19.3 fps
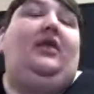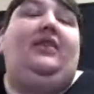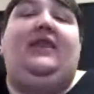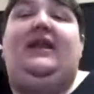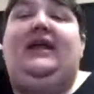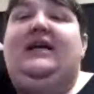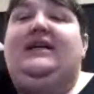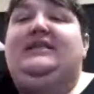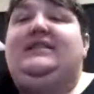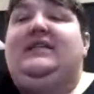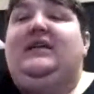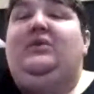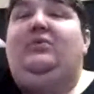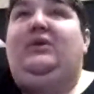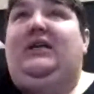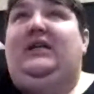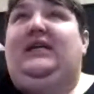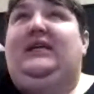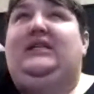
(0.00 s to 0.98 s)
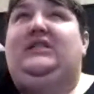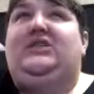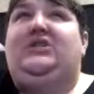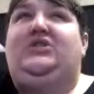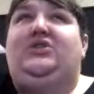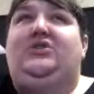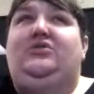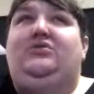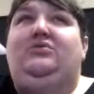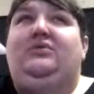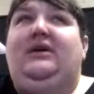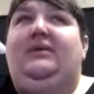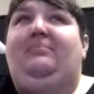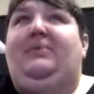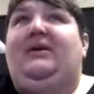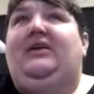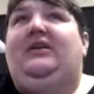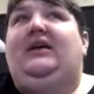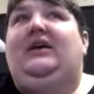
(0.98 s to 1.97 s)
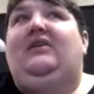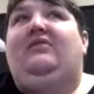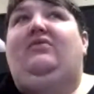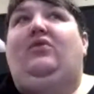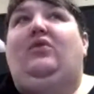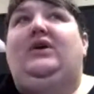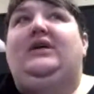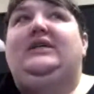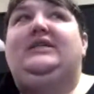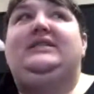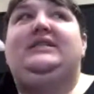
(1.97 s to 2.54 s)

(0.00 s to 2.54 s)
The next thing we need to do in building a voice